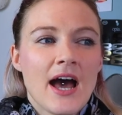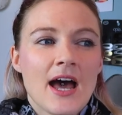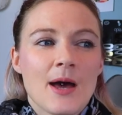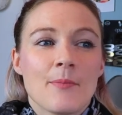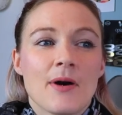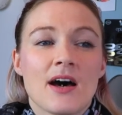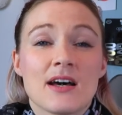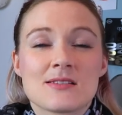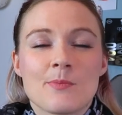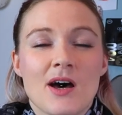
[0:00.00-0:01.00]

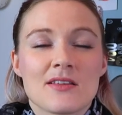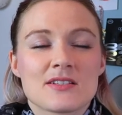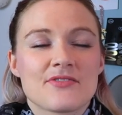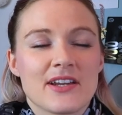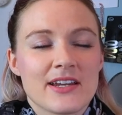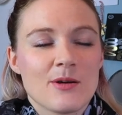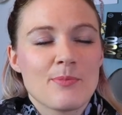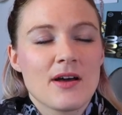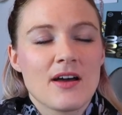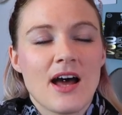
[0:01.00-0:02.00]
as the bath is filling
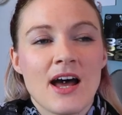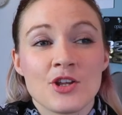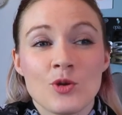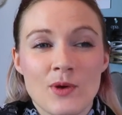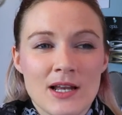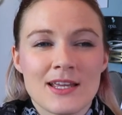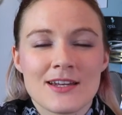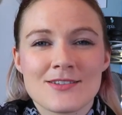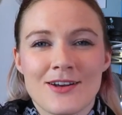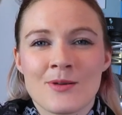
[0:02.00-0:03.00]
up, and you will
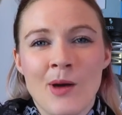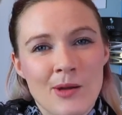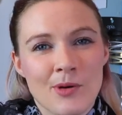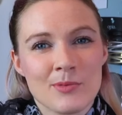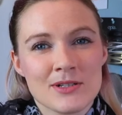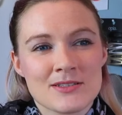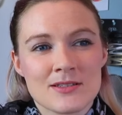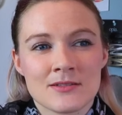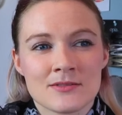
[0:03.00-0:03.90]
get a certain amount of bubbles.